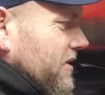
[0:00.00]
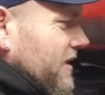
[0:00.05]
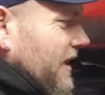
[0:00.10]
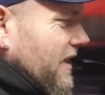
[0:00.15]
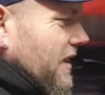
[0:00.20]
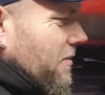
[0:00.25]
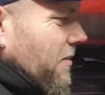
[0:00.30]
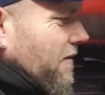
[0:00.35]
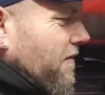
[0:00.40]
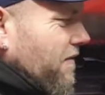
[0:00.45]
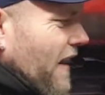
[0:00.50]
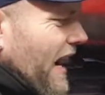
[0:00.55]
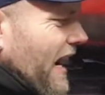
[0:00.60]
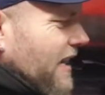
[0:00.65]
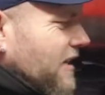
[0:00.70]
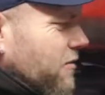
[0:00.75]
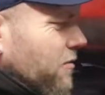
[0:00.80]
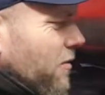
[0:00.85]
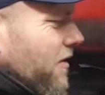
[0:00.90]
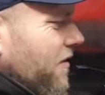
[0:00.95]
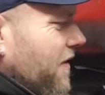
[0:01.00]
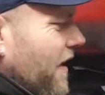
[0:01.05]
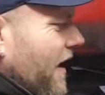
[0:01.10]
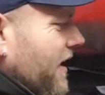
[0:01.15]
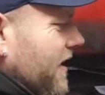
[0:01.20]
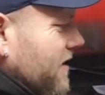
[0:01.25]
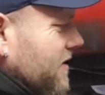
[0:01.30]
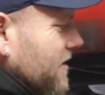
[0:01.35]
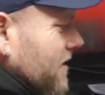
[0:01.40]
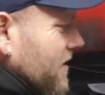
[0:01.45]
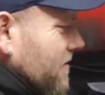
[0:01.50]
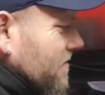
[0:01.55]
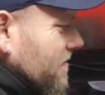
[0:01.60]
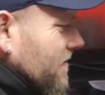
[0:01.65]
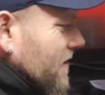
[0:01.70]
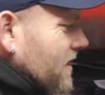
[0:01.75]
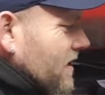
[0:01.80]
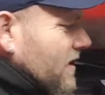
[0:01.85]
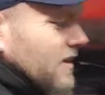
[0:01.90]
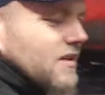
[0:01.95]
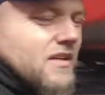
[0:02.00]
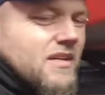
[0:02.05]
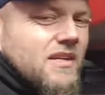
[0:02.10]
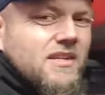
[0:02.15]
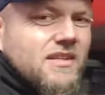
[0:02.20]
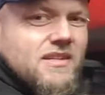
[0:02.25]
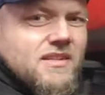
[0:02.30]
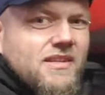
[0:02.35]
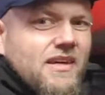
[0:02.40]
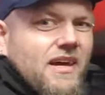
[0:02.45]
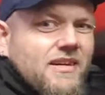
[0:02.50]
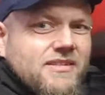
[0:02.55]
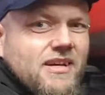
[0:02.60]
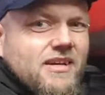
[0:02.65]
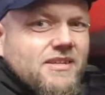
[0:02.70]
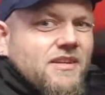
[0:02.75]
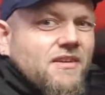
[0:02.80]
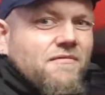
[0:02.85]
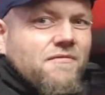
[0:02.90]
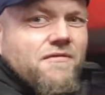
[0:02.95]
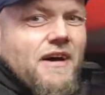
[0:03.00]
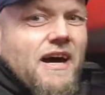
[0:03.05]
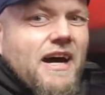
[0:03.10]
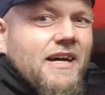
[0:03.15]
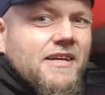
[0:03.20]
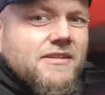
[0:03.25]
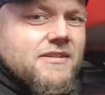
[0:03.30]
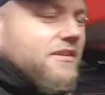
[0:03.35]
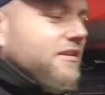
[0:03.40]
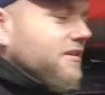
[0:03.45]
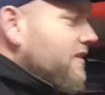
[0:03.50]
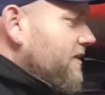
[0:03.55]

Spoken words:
need to be fast with things, and this isn't fast.